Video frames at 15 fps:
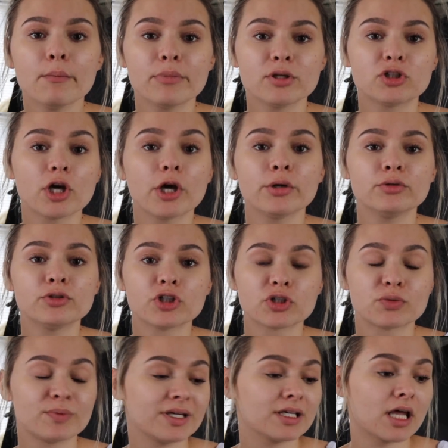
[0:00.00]
but don't
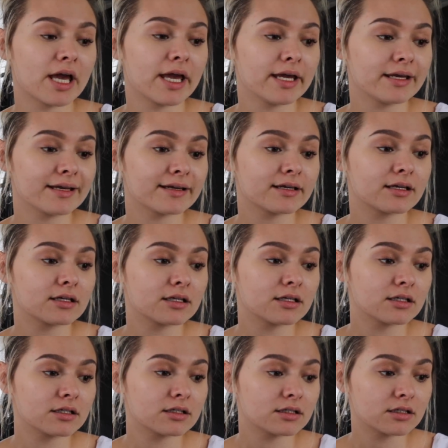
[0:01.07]
just be like
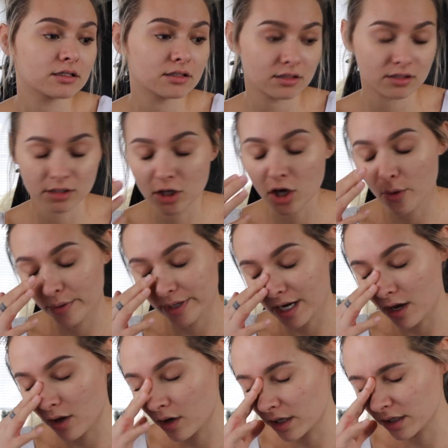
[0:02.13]
going
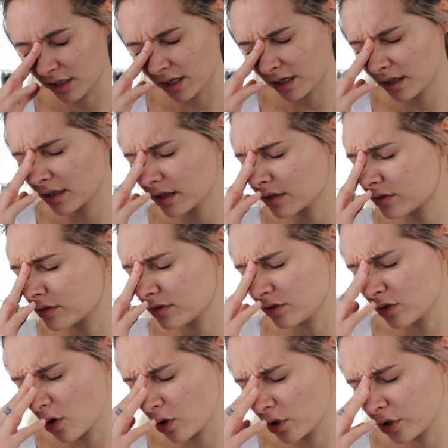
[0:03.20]
out and
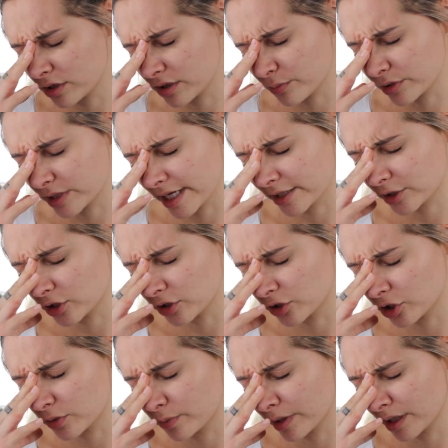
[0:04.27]
not using protection
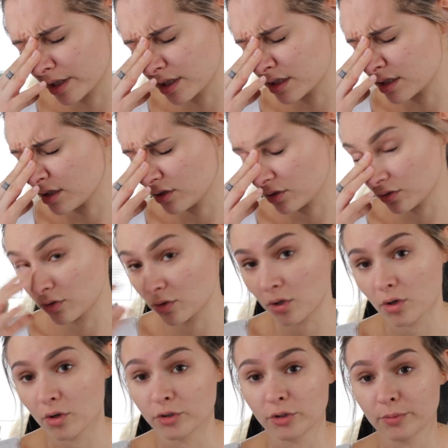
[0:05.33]
just because you're
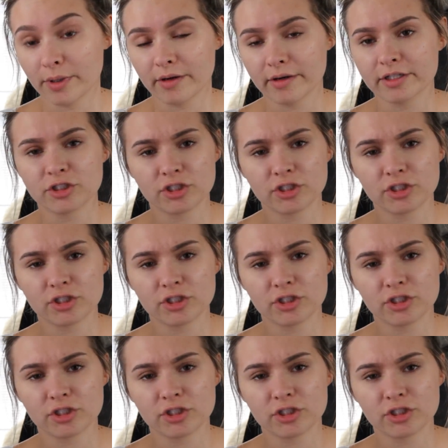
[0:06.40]
not on your period.